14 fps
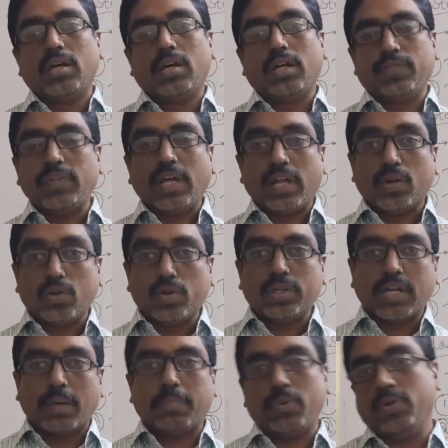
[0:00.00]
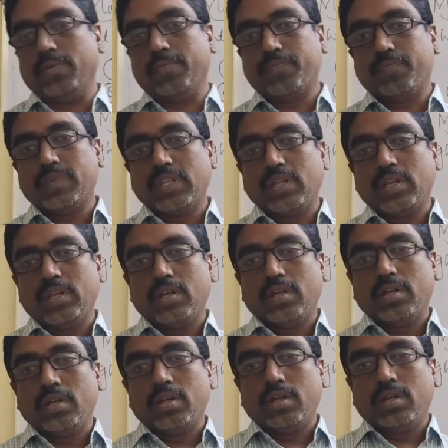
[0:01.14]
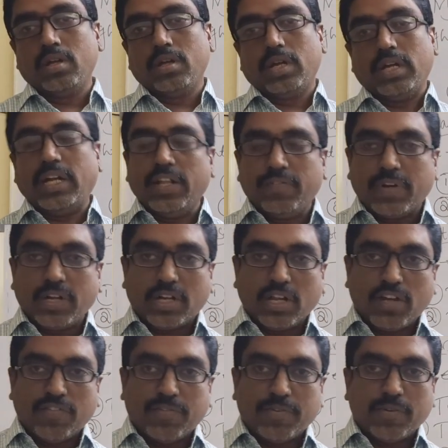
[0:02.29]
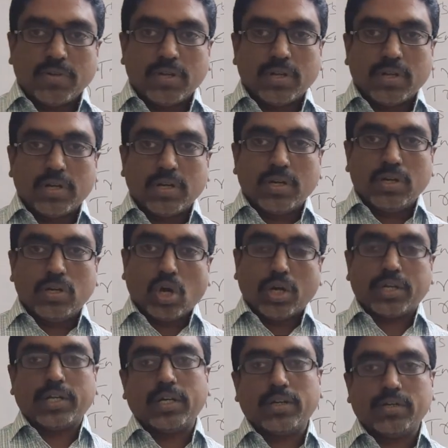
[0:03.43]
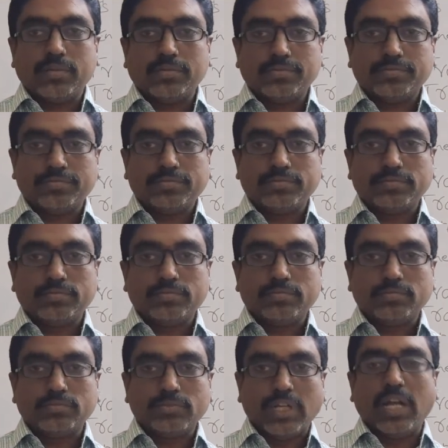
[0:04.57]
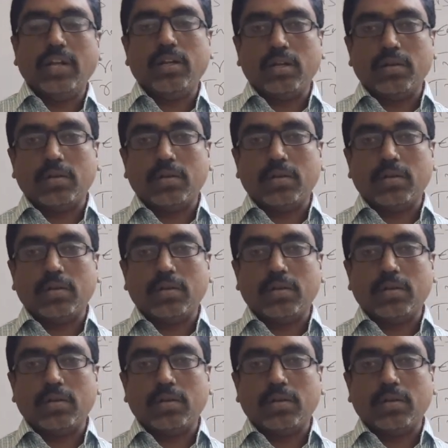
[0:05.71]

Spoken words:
If they are a good couple, and in front of daughter and